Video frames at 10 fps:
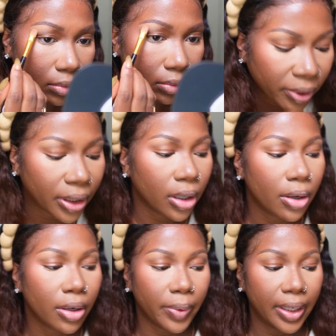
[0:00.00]
I'm gonna
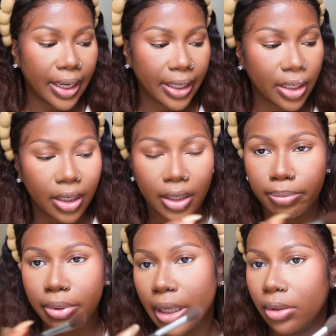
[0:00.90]
go in with like a
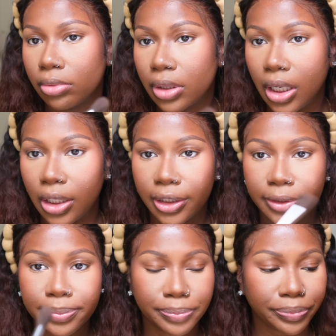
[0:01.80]
brown color.
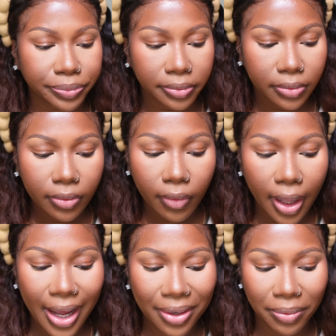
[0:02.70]

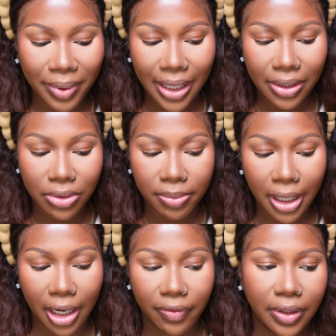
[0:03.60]
When I do
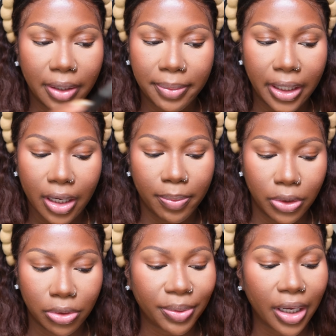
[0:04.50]
my everyday makeup or
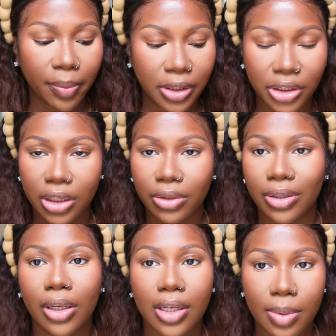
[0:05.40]
do makeup in
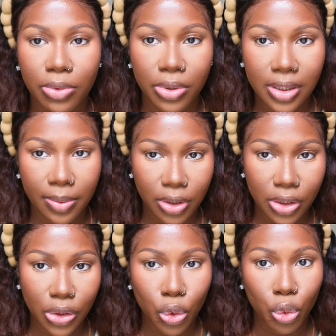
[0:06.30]
general, unless I'm doing
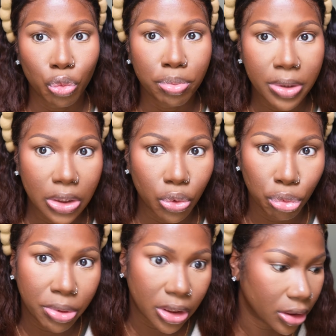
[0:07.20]
something super
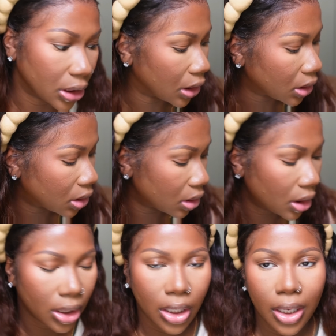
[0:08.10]
serious,
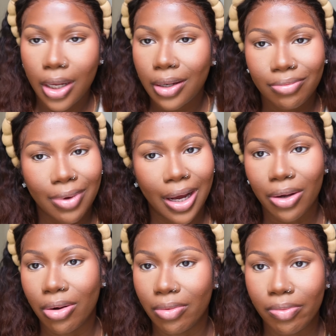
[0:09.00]
I
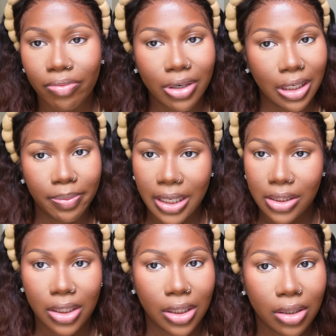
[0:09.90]
go really
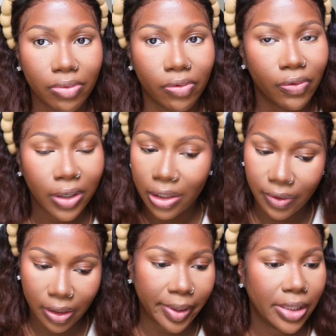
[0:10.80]
basic,
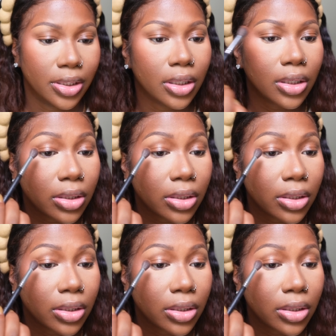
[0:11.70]
really basic.